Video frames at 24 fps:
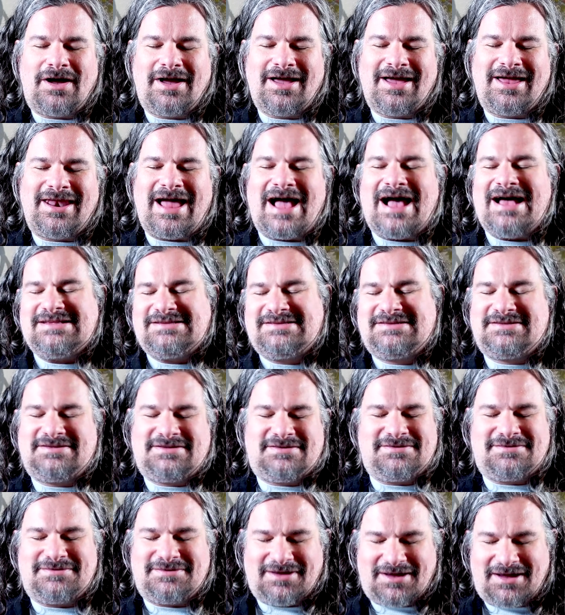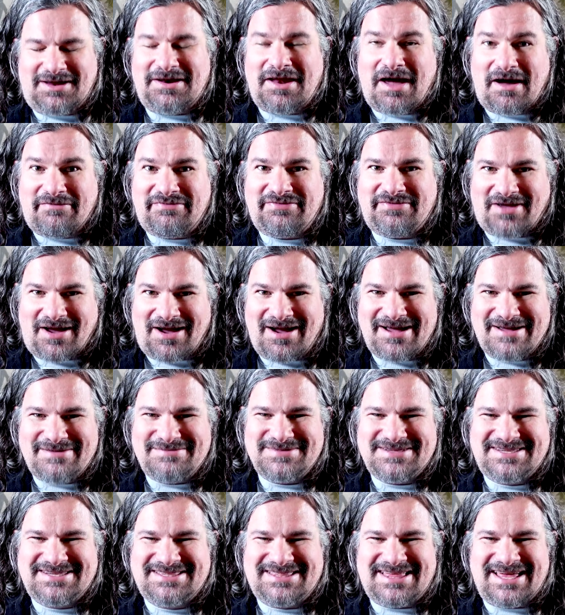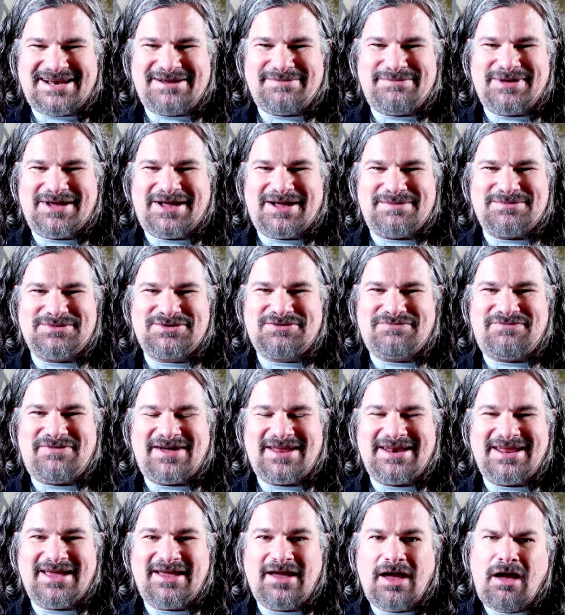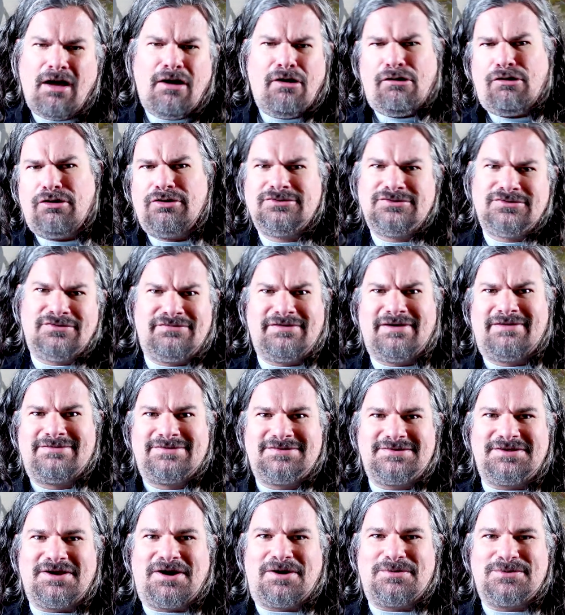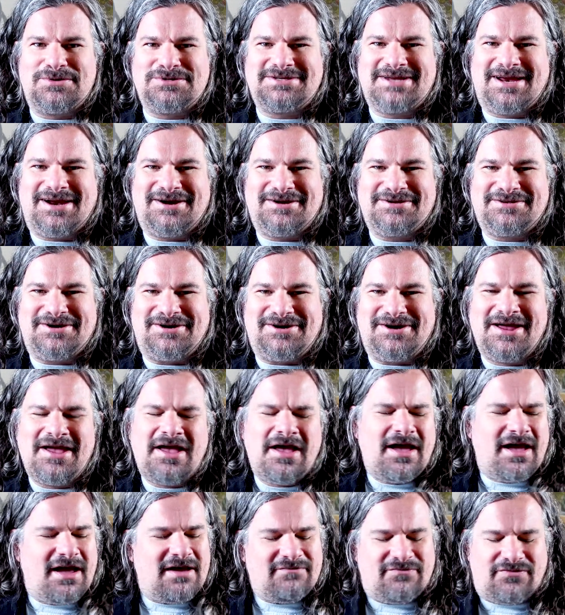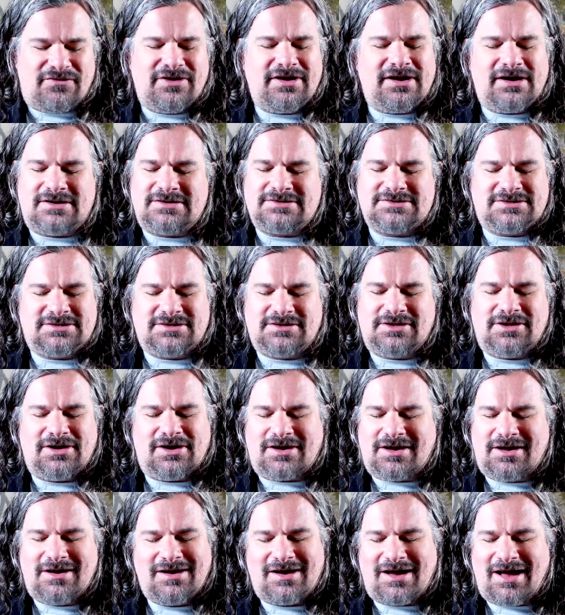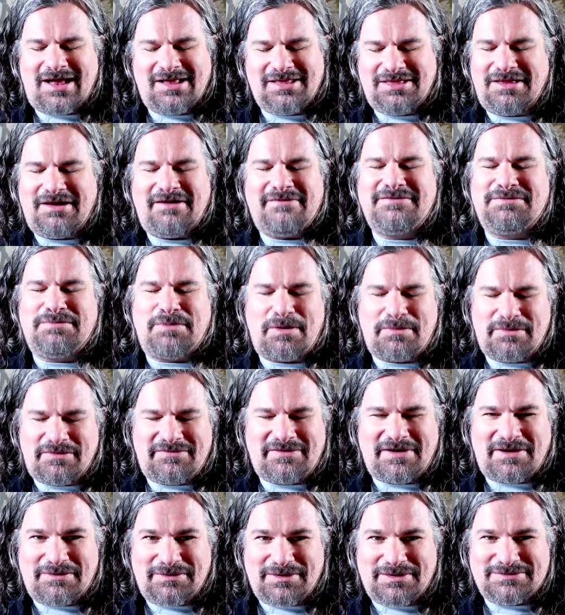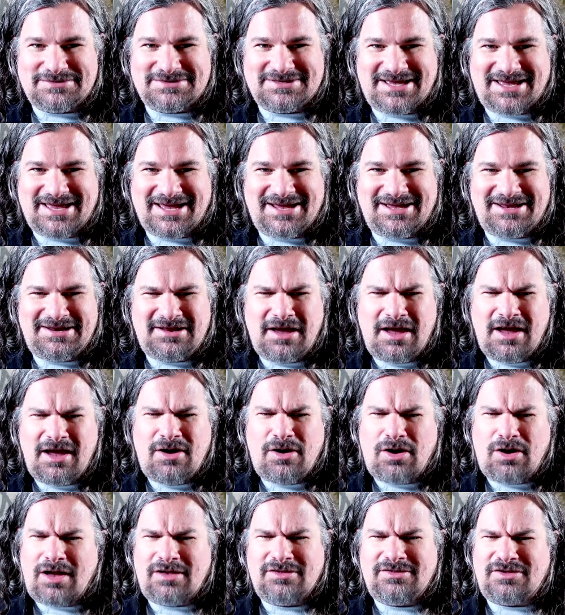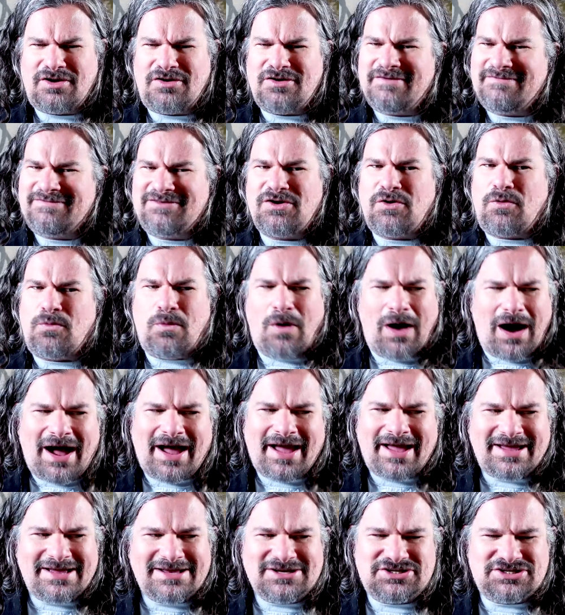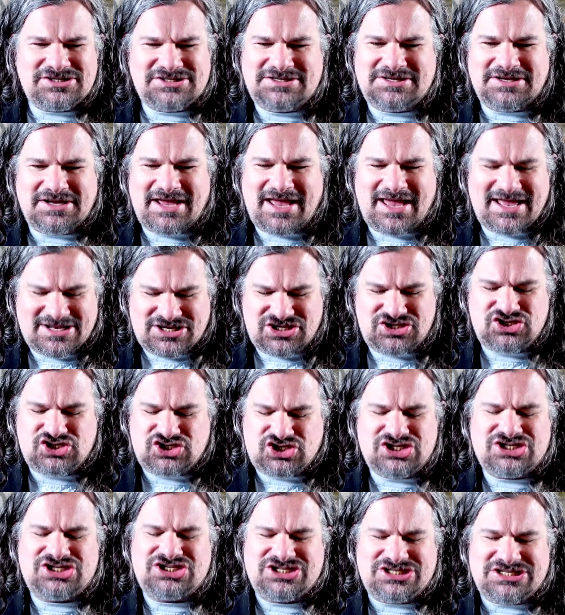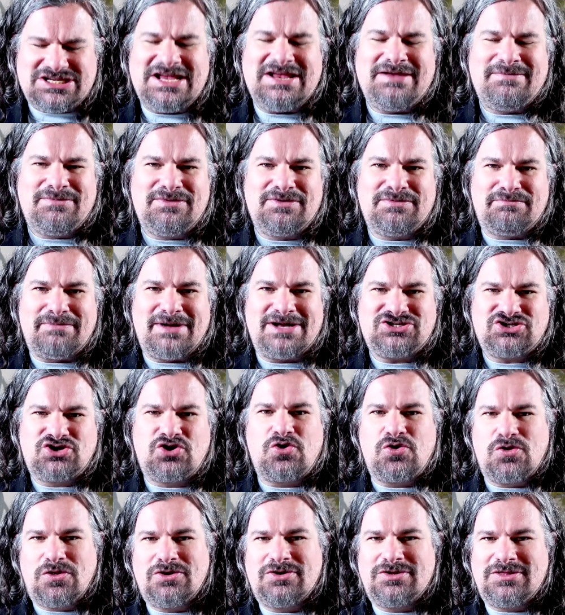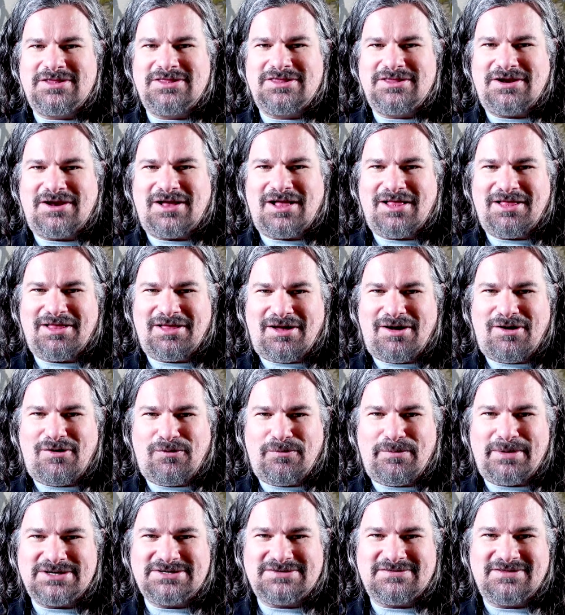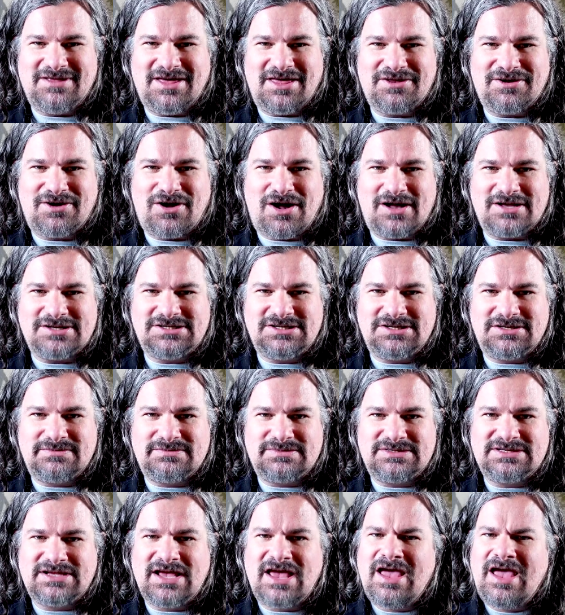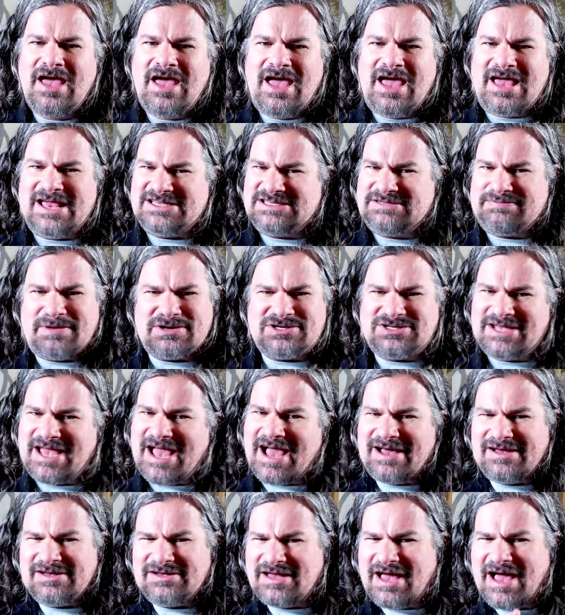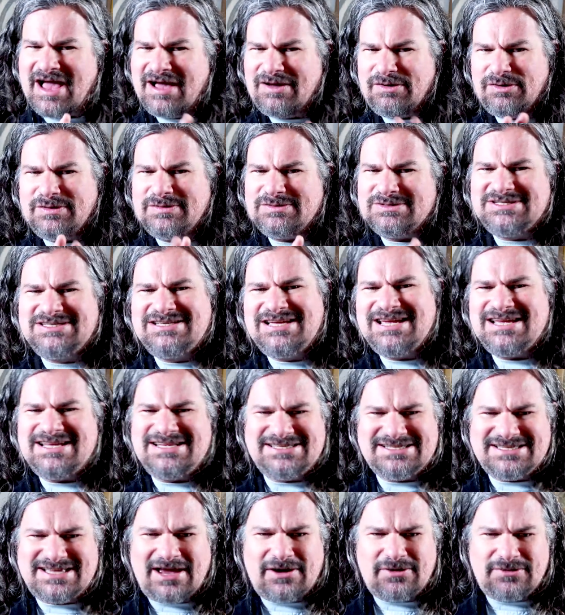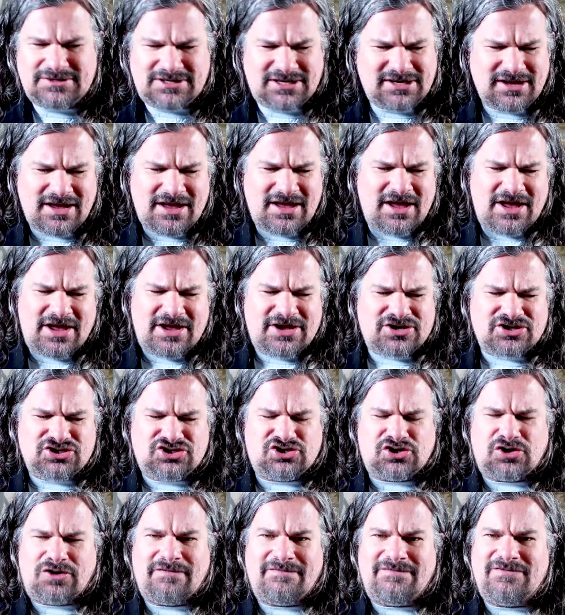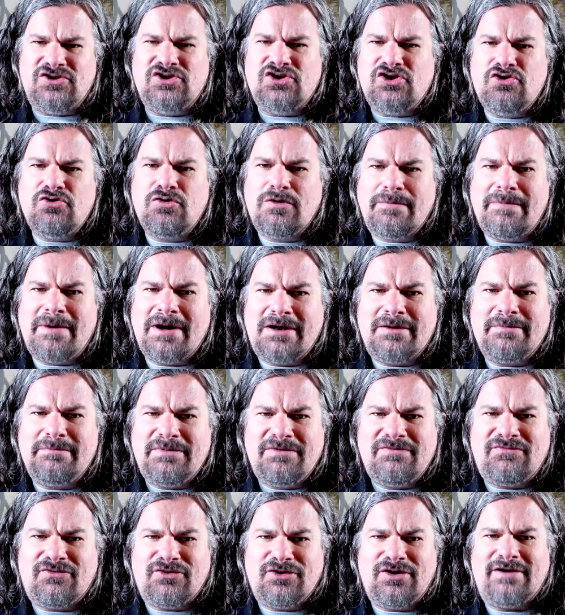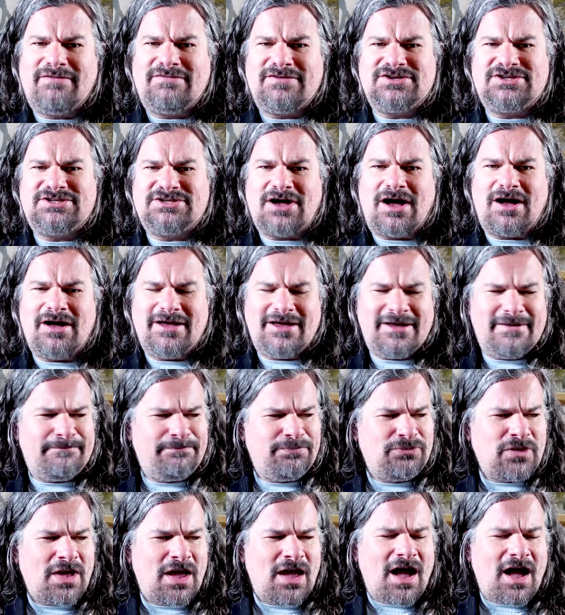I get asked enough times that it becomes funny, who's your favorite Star Wars character? And for years, look, I loved Boba Fett when I was a kid. Don't even know why, it just seemed much cooler than a whole bunch of the other costumes. And especially how he was teased out. You sort of knew about him before you ever saw him.